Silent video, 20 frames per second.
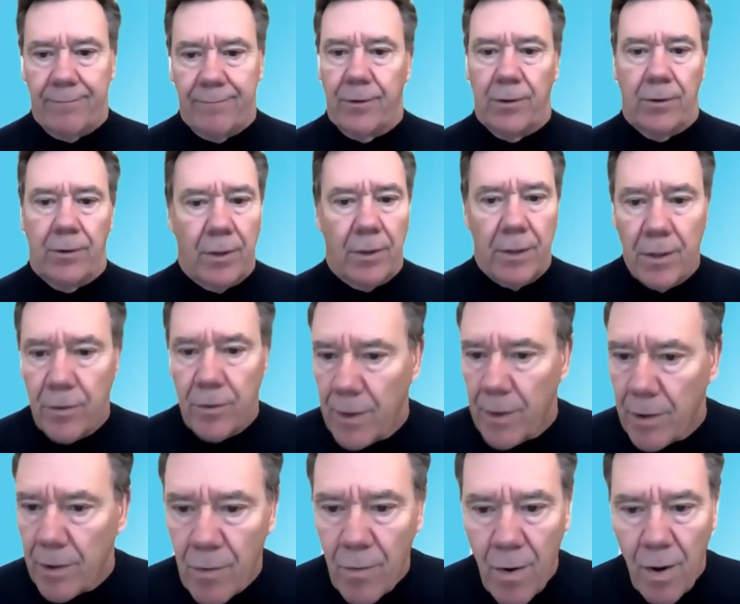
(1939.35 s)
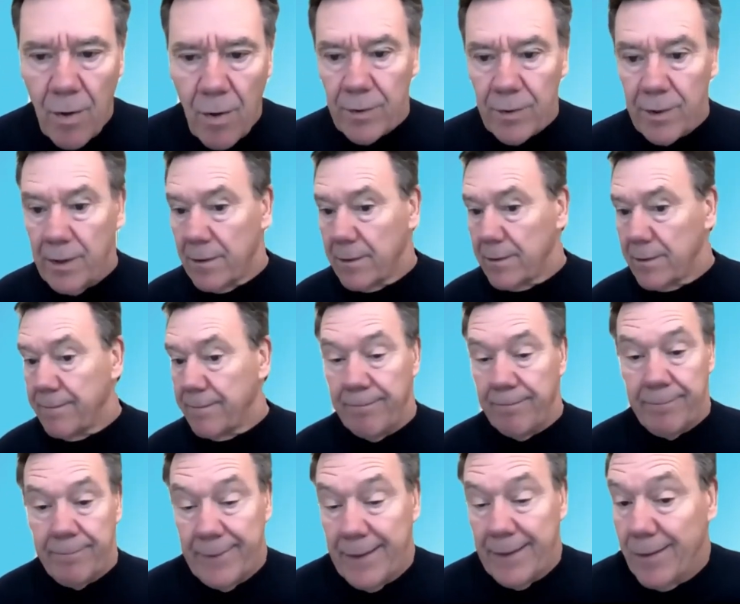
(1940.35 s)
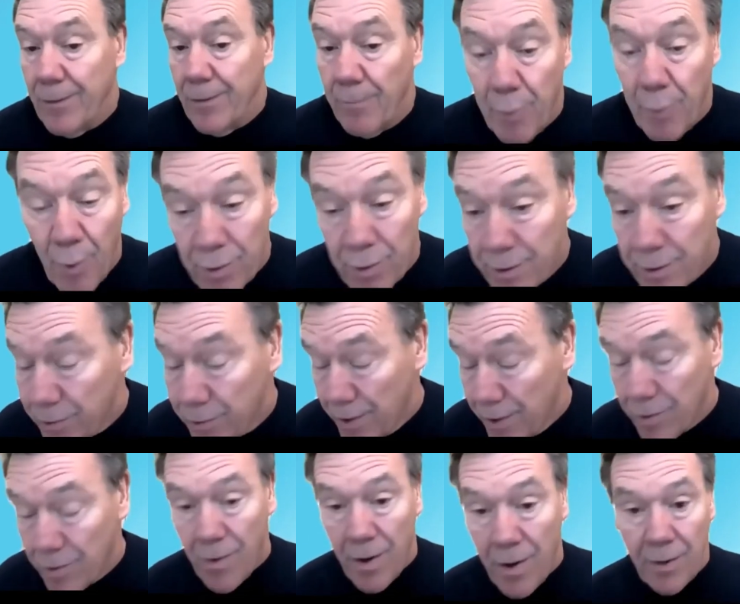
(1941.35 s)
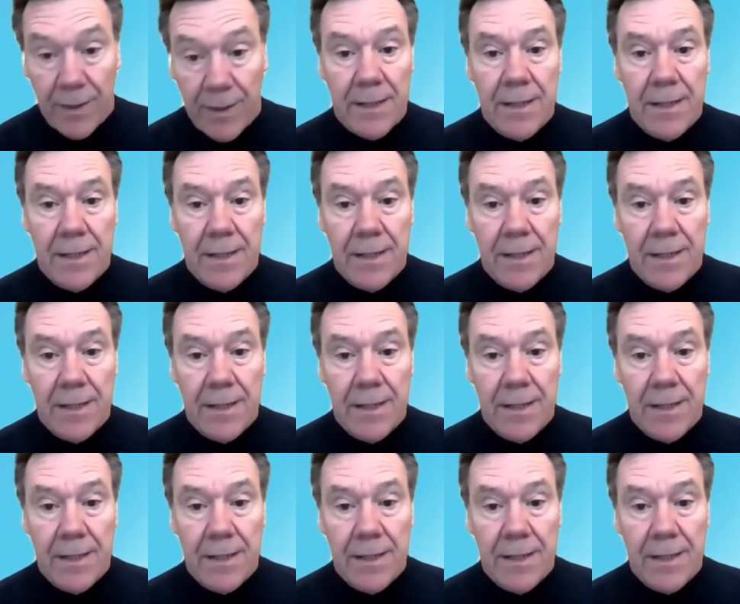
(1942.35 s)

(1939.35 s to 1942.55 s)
good indoor air quality or poor indoor air quality.